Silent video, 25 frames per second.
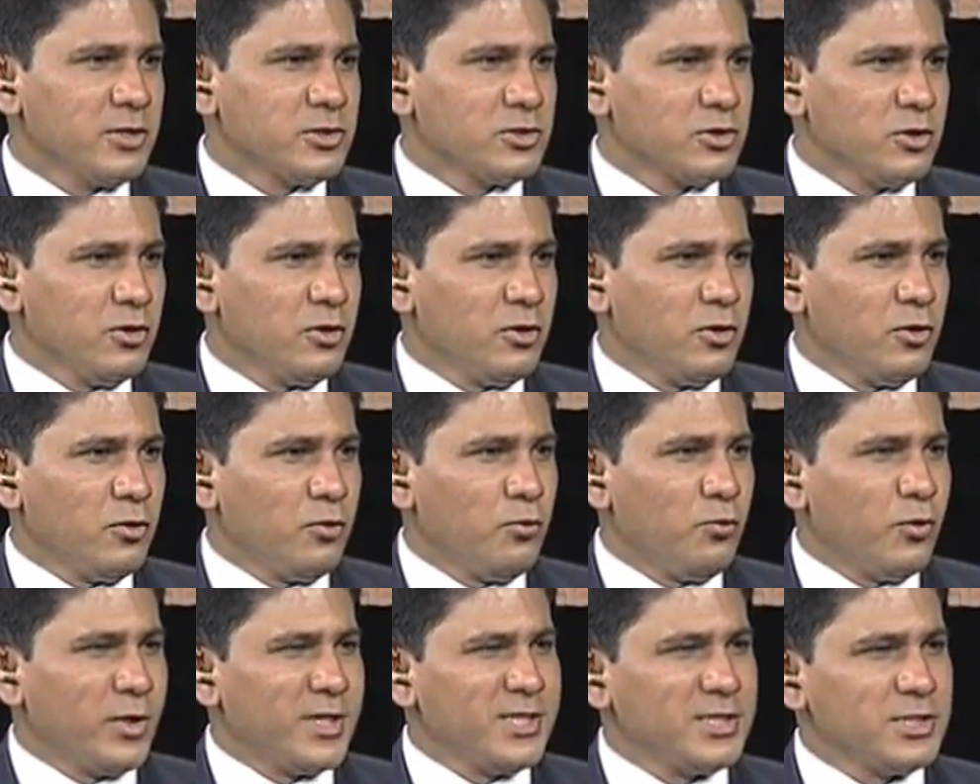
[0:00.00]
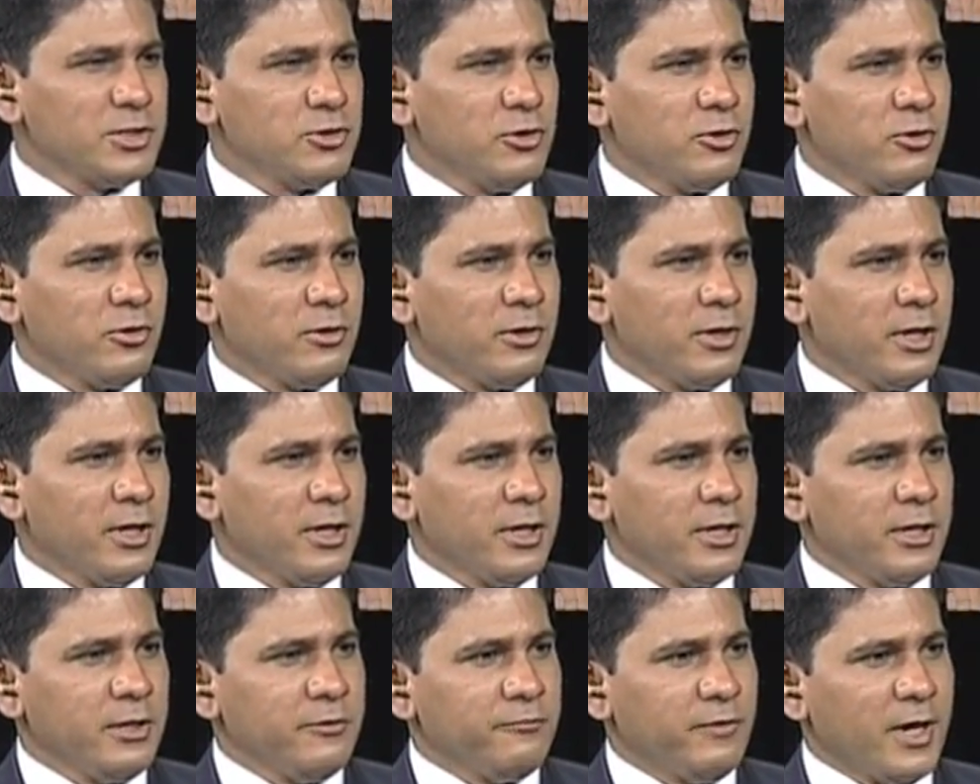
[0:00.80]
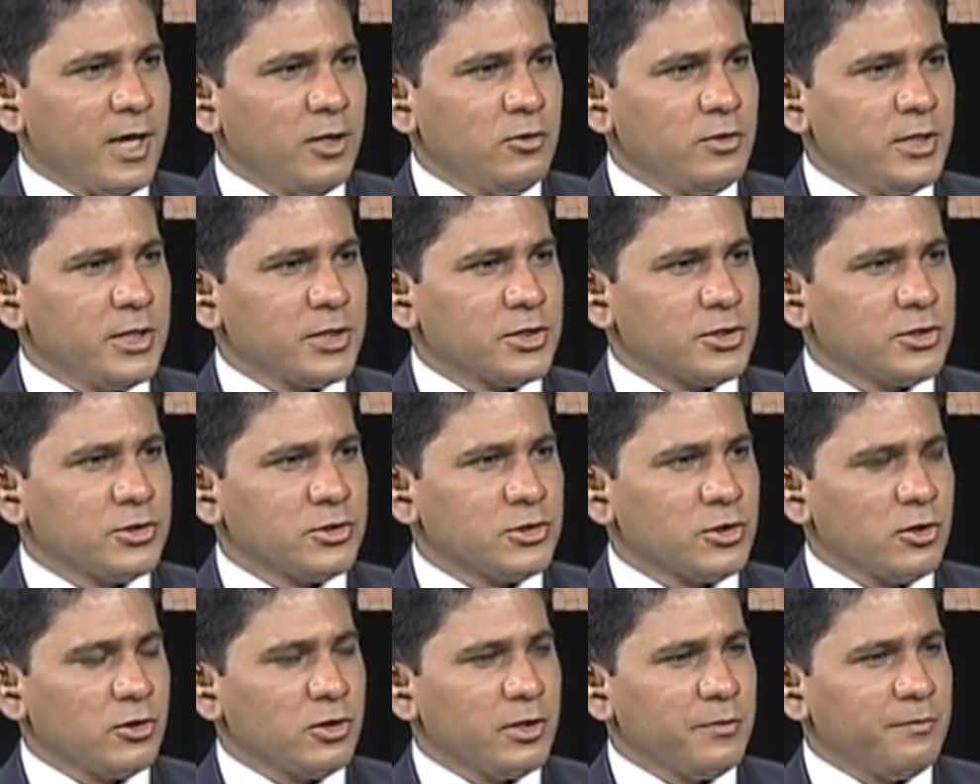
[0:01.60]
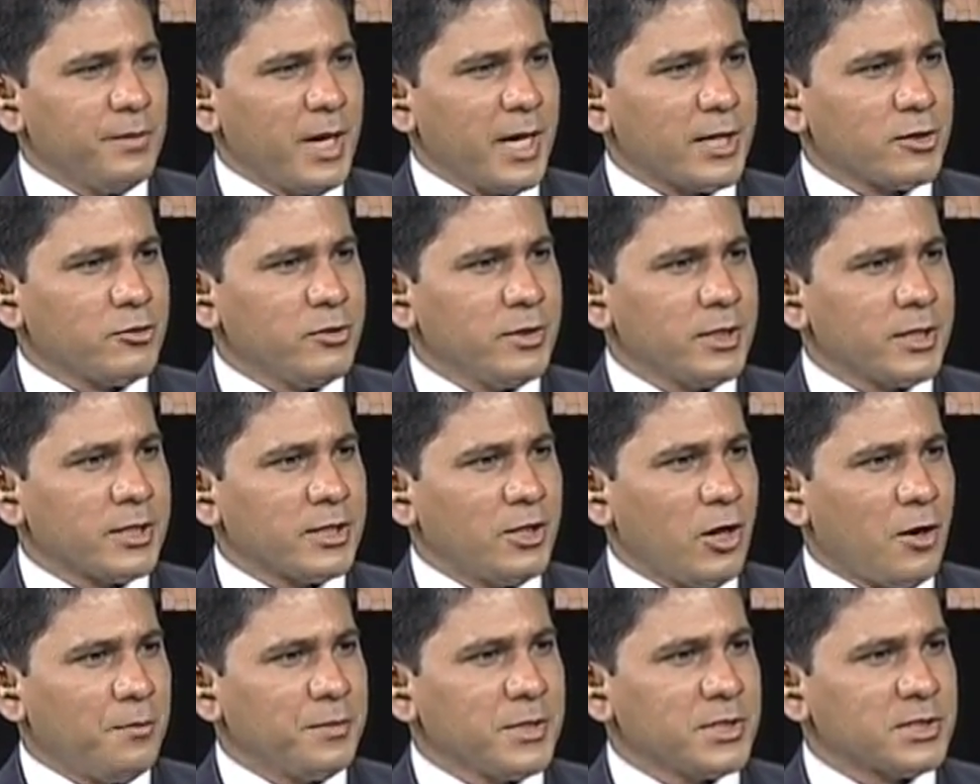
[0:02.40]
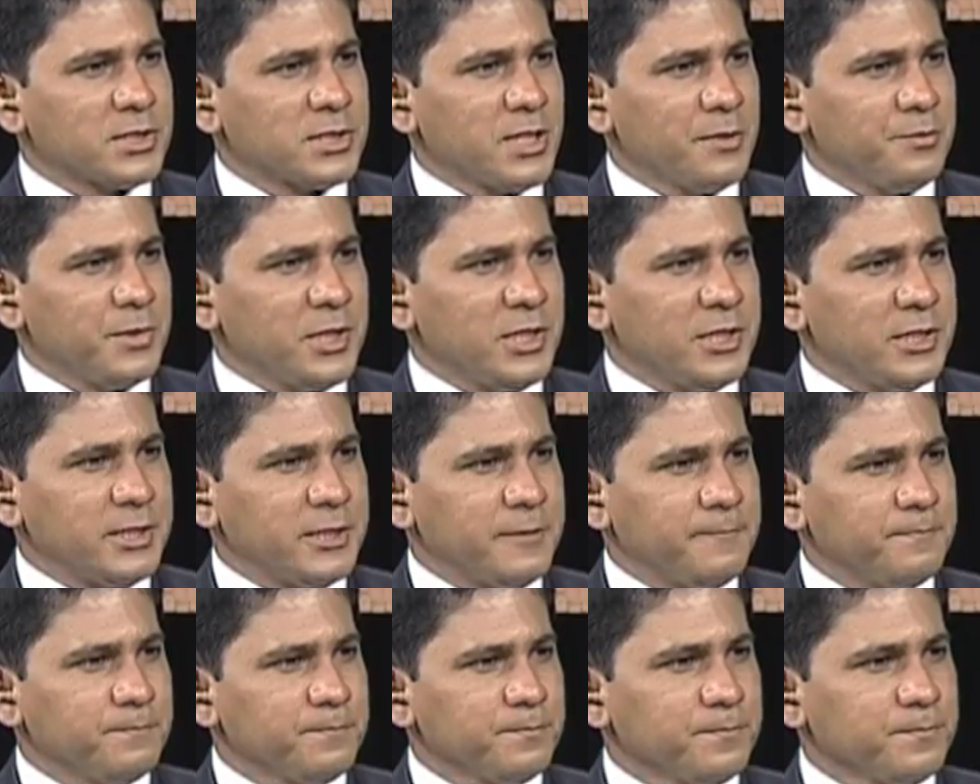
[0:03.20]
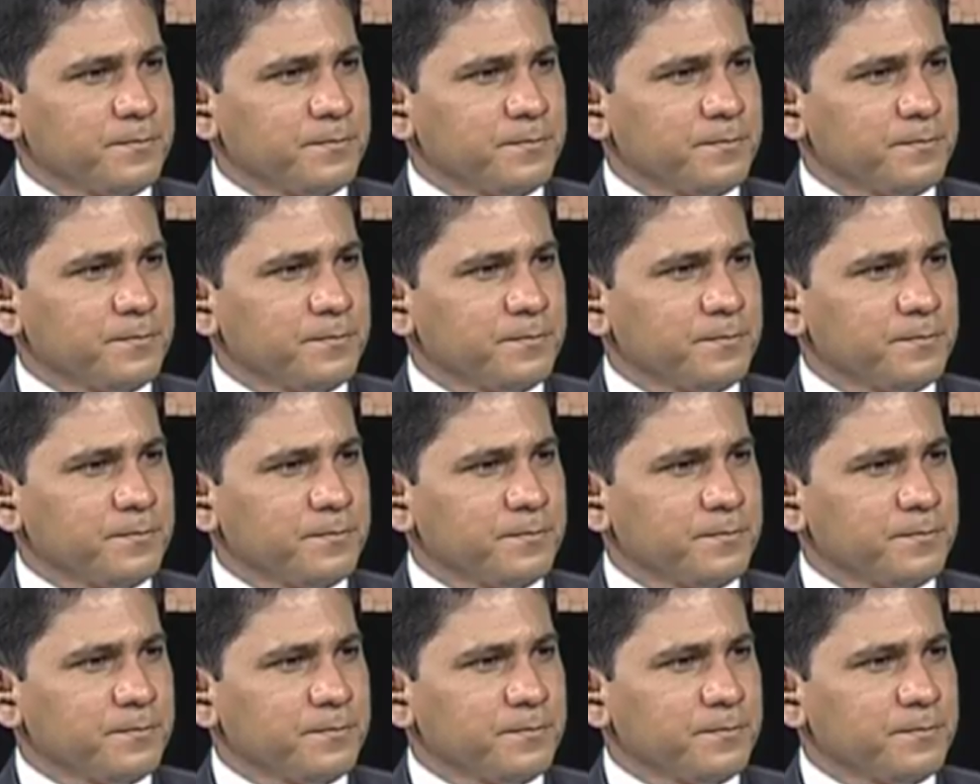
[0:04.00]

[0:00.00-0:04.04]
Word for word: So what is your evaluations on the macroeconomic stability?